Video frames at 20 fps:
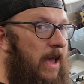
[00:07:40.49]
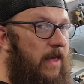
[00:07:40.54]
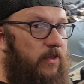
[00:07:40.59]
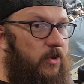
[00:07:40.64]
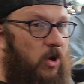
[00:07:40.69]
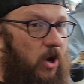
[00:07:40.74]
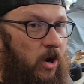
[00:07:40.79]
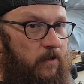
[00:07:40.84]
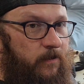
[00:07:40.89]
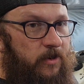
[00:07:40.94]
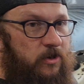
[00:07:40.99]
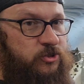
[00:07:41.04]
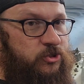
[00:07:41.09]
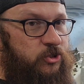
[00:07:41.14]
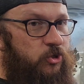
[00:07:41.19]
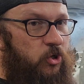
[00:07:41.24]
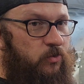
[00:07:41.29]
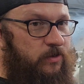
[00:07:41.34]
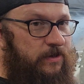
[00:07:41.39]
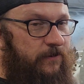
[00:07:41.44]
The carburetors are
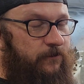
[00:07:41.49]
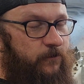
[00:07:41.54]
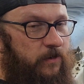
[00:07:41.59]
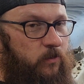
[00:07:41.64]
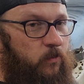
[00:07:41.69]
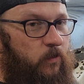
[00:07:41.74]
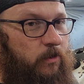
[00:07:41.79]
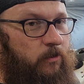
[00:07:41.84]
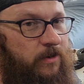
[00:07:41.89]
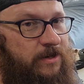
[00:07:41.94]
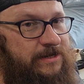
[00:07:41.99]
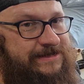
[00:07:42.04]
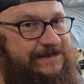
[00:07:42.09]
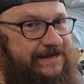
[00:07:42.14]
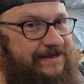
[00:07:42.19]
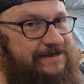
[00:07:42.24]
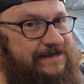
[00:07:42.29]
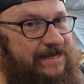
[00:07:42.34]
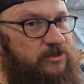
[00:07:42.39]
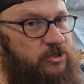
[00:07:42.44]
no different. We were going to
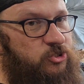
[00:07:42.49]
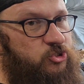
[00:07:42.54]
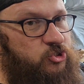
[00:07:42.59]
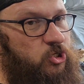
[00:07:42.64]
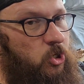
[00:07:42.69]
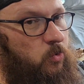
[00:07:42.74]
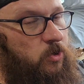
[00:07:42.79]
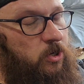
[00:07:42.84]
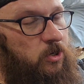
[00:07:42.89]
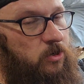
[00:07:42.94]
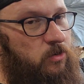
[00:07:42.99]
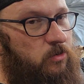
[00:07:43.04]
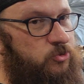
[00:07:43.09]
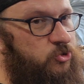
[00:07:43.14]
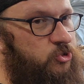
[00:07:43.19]
send these out to Joe Curto.